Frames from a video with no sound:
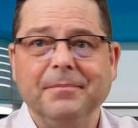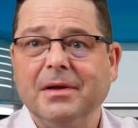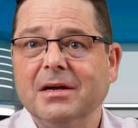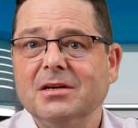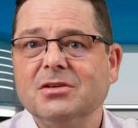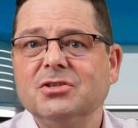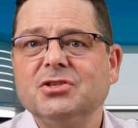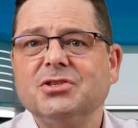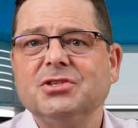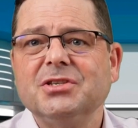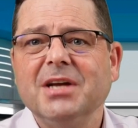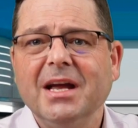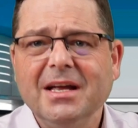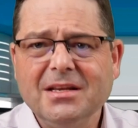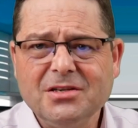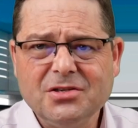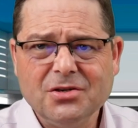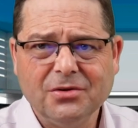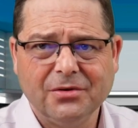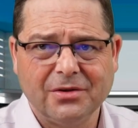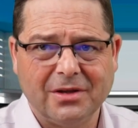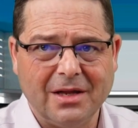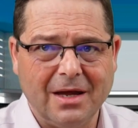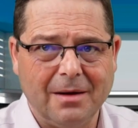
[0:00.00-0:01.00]

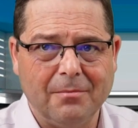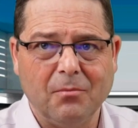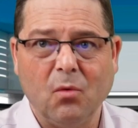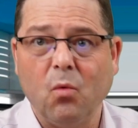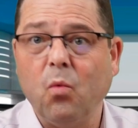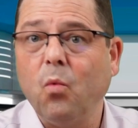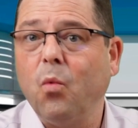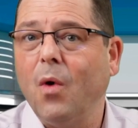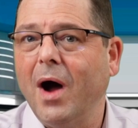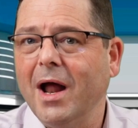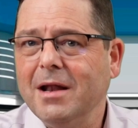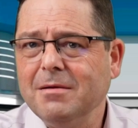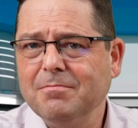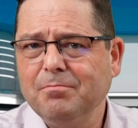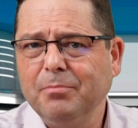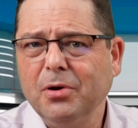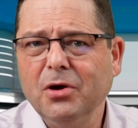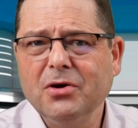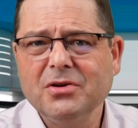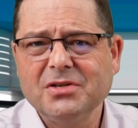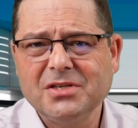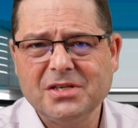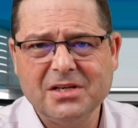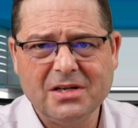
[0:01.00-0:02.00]
Schedule them, one
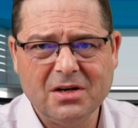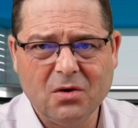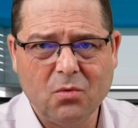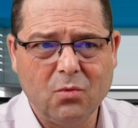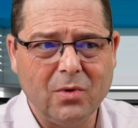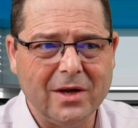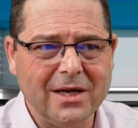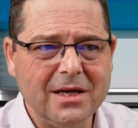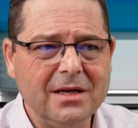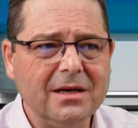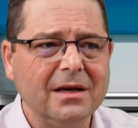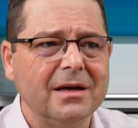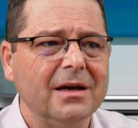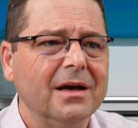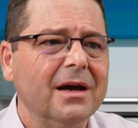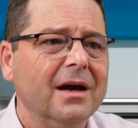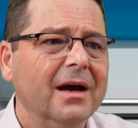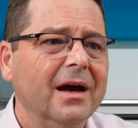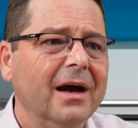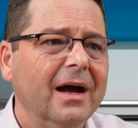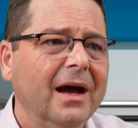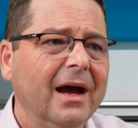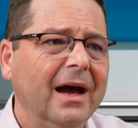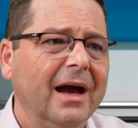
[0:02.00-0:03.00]
person a week
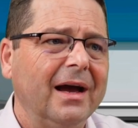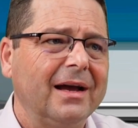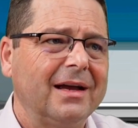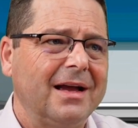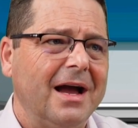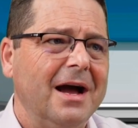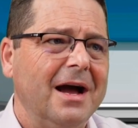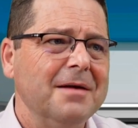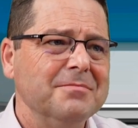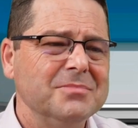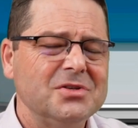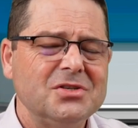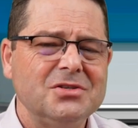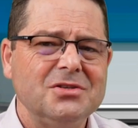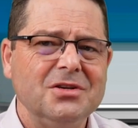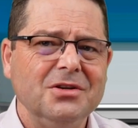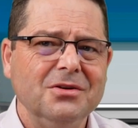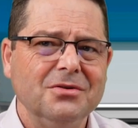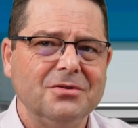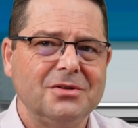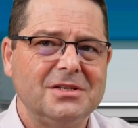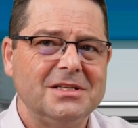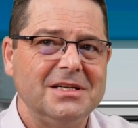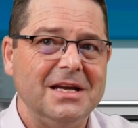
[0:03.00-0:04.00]
comes to
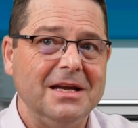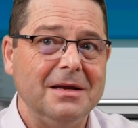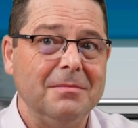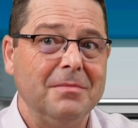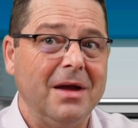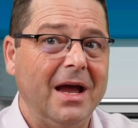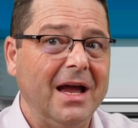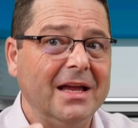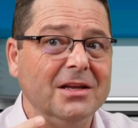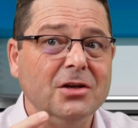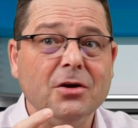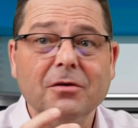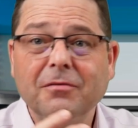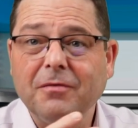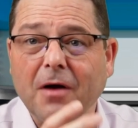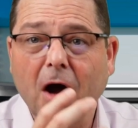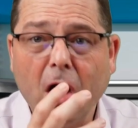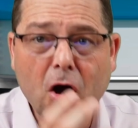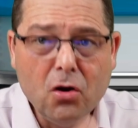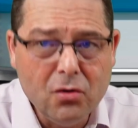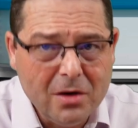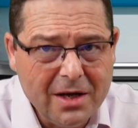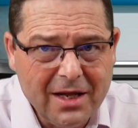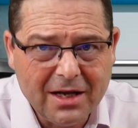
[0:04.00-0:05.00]
your team and you've
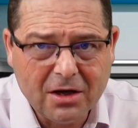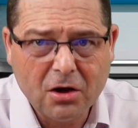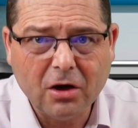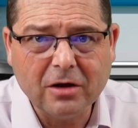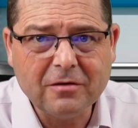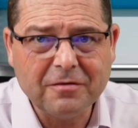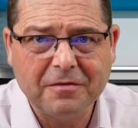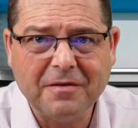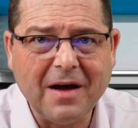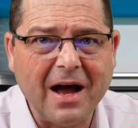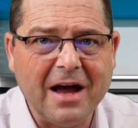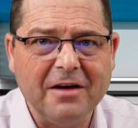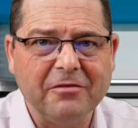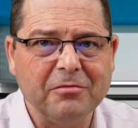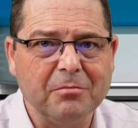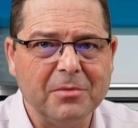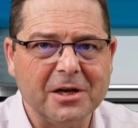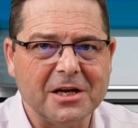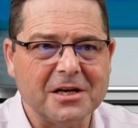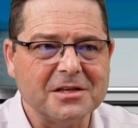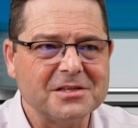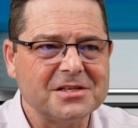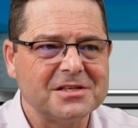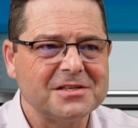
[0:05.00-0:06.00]
only got 5
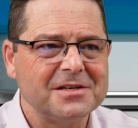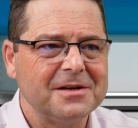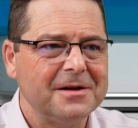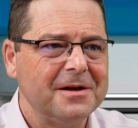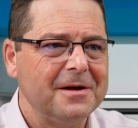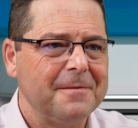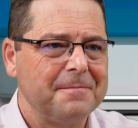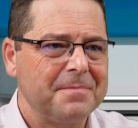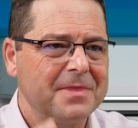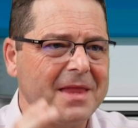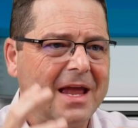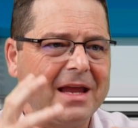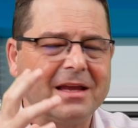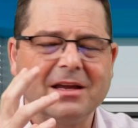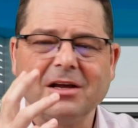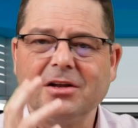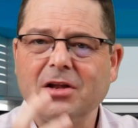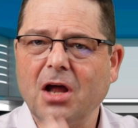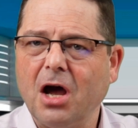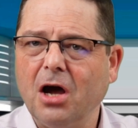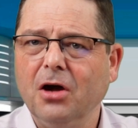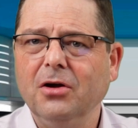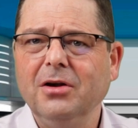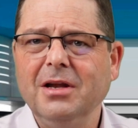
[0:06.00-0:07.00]
minutes. They
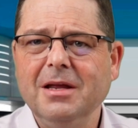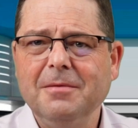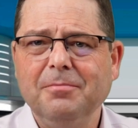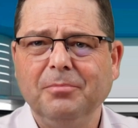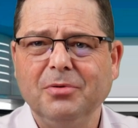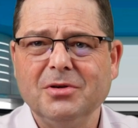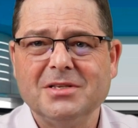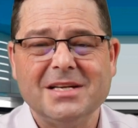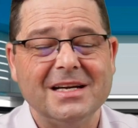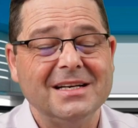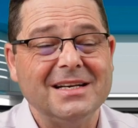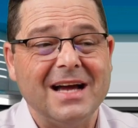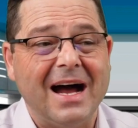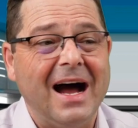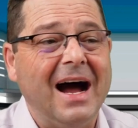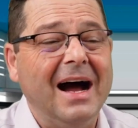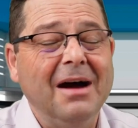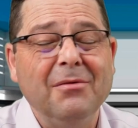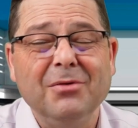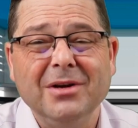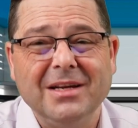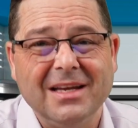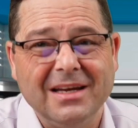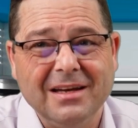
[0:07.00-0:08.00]
can only present, I
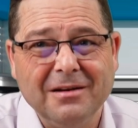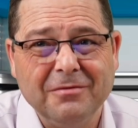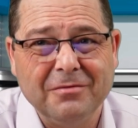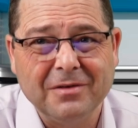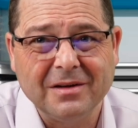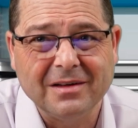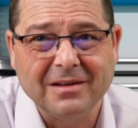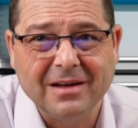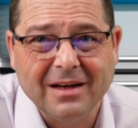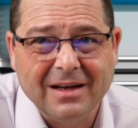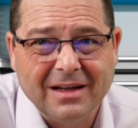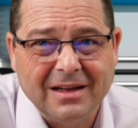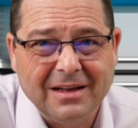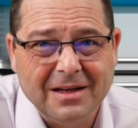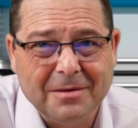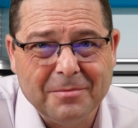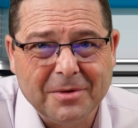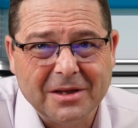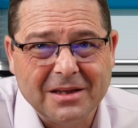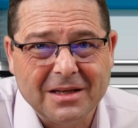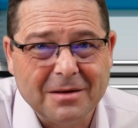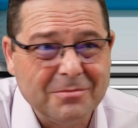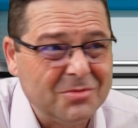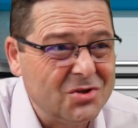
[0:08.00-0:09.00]
would even
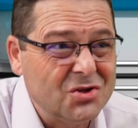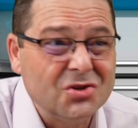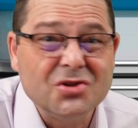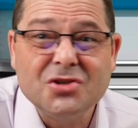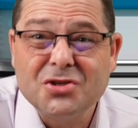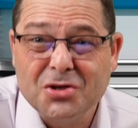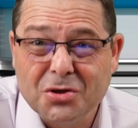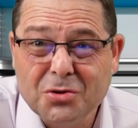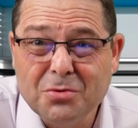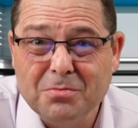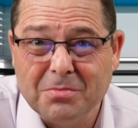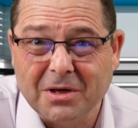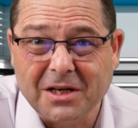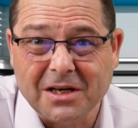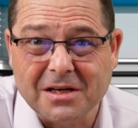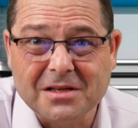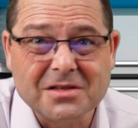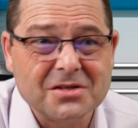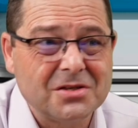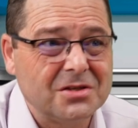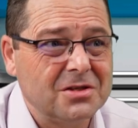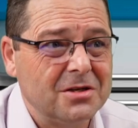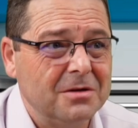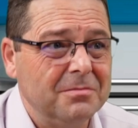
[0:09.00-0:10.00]
limit them to 2
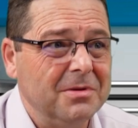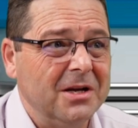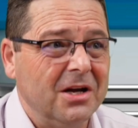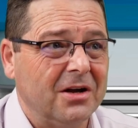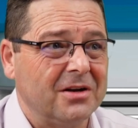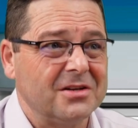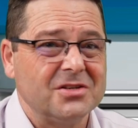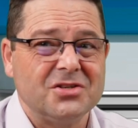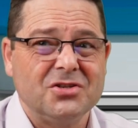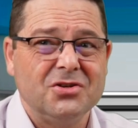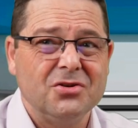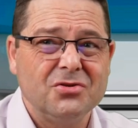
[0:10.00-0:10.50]
minutes, to be honest.